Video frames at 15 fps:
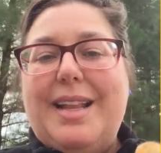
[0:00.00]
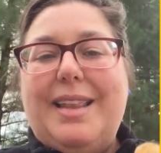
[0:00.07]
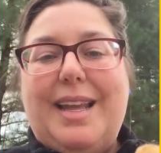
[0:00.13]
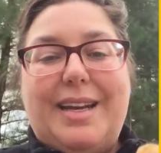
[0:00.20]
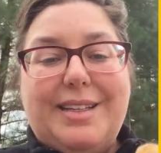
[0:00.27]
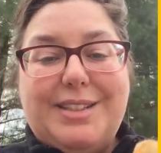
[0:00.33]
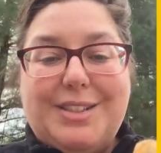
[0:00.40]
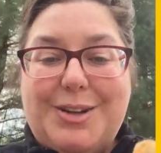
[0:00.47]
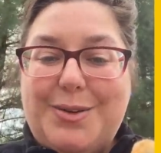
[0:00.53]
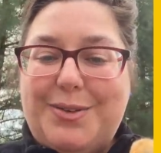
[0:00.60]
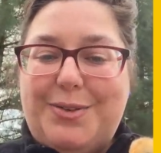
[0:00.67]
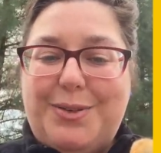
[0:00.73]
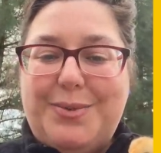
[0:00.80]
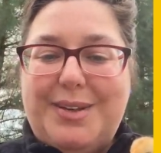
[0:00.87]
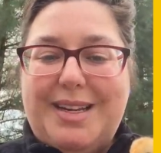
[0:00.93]
Let us know
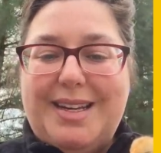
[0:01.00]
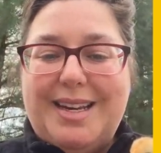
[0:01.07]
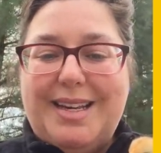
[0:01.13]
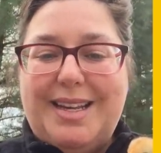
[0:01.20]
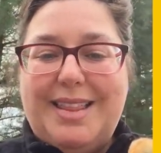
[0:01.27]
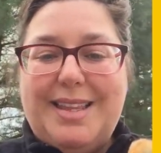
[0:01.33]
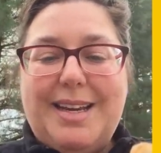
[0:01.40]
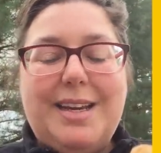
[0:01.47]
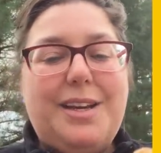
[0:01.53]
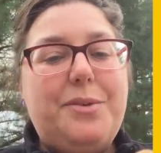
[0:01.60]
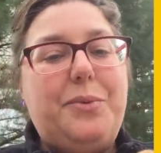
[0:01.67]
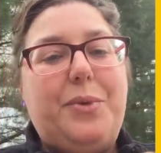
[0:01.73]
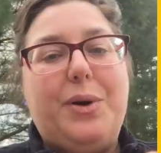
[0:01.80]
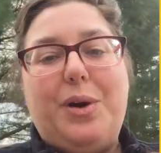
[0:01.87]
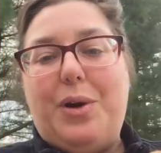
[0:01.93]
if you need
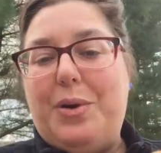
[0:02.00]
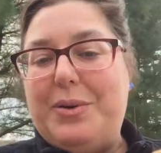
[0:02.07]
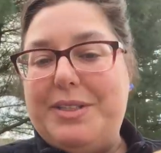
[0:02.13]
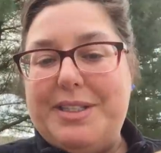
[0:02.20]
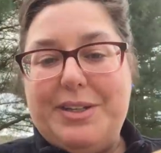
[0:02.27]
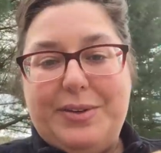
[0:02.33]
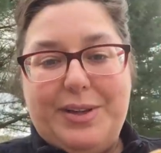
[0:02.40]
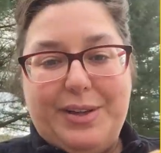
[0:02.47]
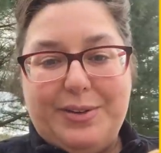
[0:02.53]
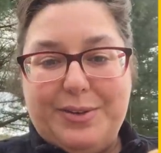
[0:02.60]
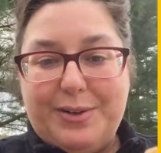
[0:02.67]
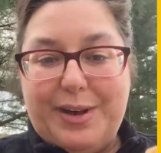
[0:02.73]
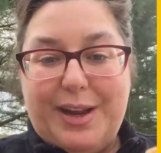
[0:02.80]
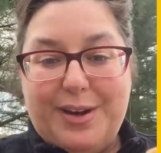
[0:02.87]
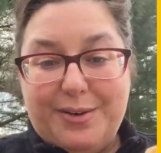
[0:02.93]
anything. We're all still
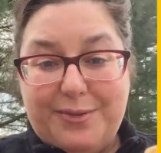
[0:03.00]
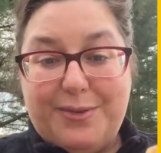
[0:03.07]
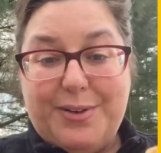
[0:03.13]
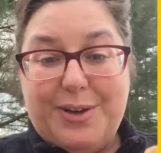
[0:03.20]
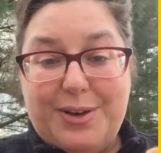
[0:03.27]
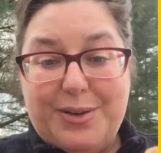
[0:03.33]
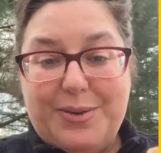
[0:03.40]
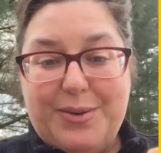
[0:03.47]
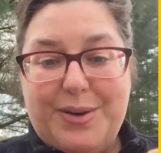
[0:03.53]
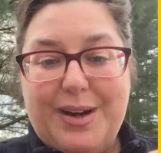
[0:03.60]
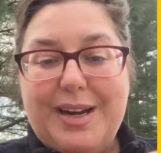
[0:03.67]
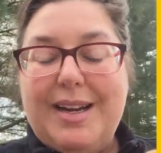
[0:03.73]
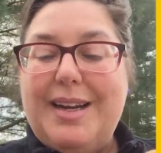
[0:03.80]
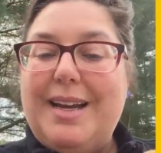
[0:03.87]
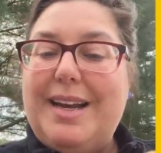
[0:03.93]
here for you,
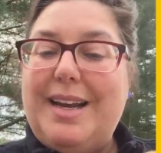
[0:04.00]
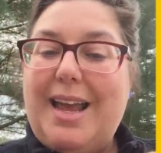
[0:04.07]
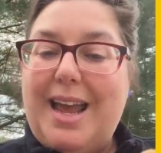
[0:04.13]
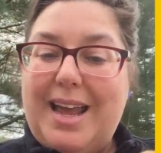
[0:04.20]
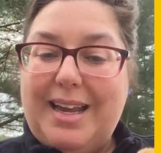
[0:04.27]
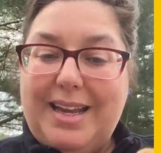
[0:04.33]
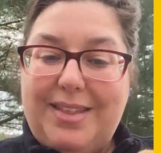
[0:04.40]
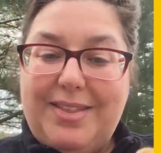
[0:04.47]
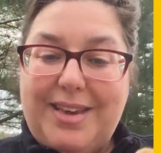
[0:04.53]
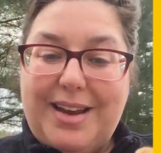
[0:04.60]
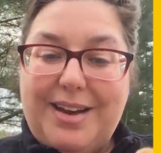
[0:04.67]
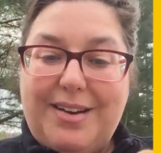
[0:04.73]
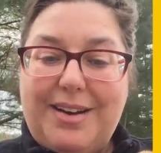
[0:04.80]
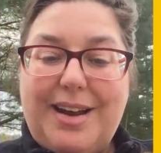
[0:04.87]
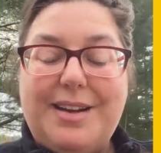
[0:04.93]
and hang in
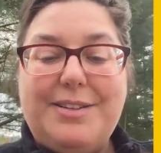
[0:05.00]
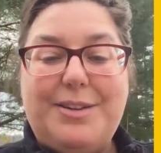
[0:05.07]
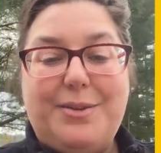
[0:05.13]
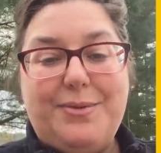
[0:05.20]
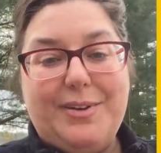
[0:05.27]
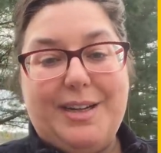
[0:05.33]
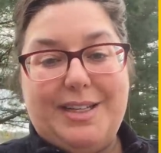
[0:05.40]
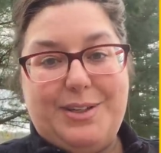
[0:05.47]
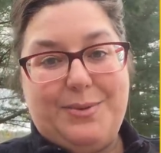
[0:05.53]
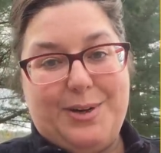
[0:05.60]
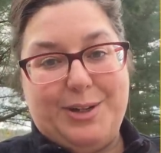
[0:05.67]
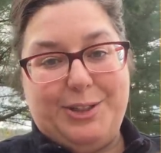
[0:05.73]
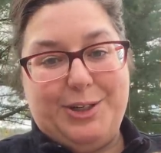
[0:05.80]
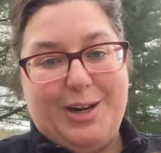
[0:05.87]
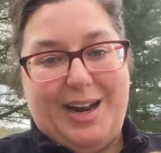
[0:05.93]
there, and don't forget to
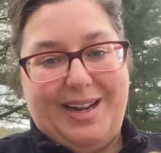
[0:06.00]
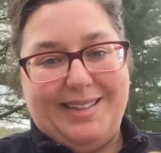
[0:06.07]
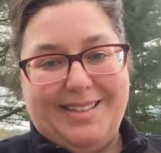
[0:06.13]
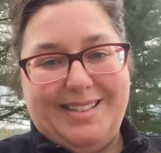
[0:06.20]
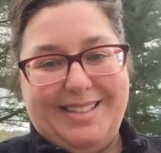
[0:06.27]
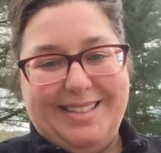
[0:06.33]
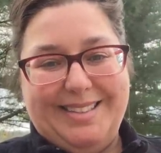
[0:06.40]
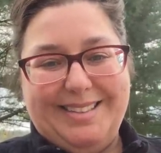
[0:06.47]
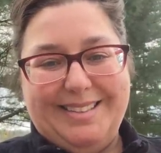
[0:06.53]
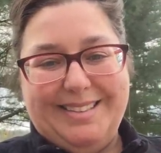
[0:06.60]
wash your hands.